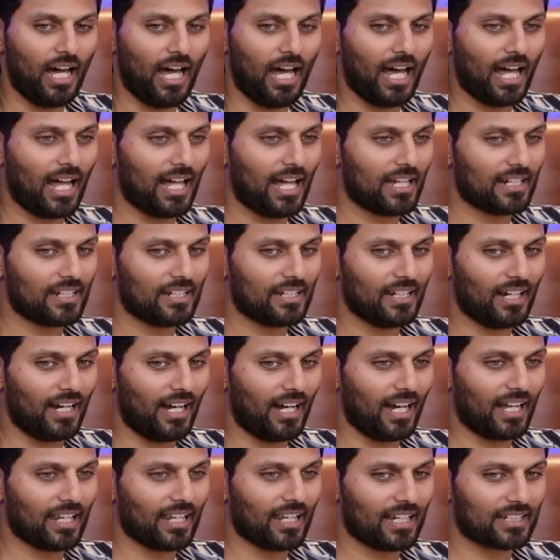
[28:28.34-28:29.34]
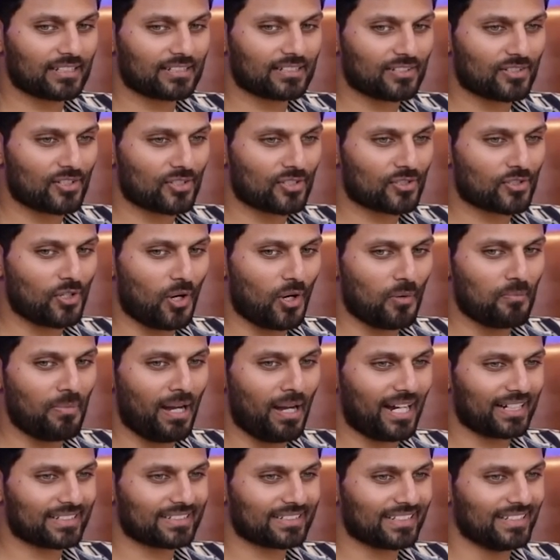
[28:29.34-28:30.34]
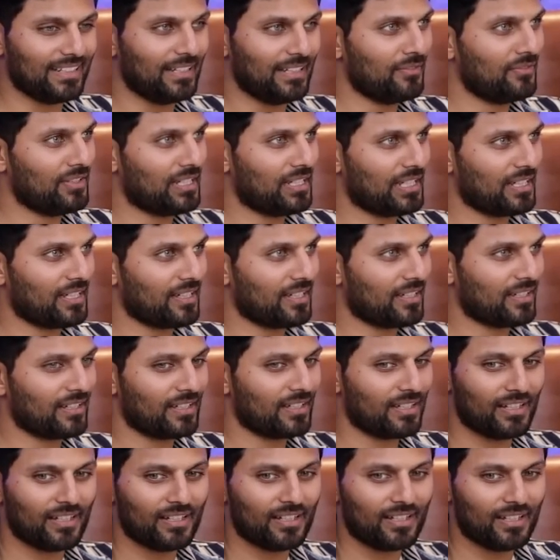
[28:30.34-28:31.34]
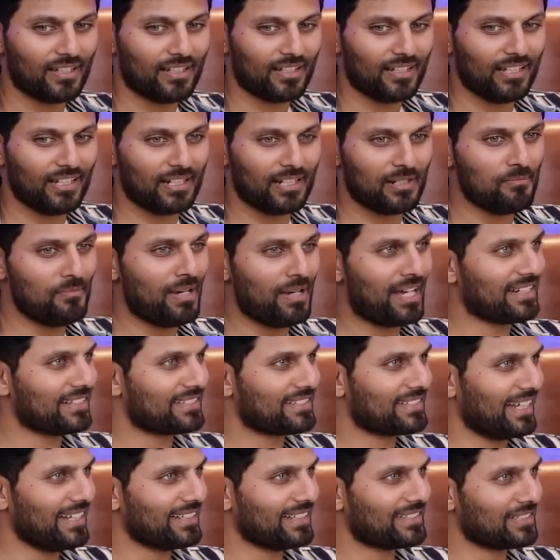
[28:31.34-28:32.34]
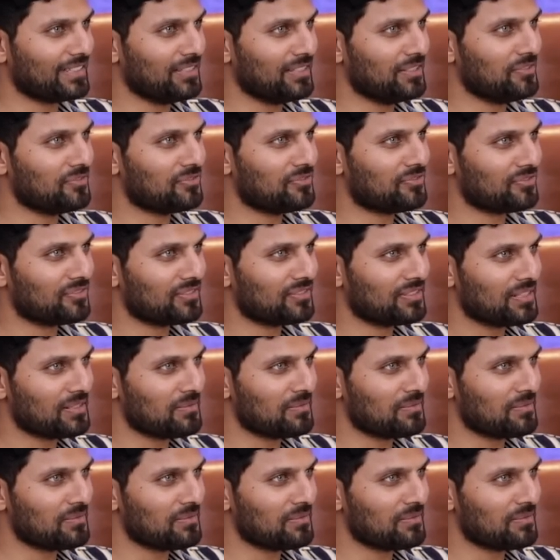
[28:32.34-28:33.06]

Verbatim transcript: And I like to just go back to living in a meditative,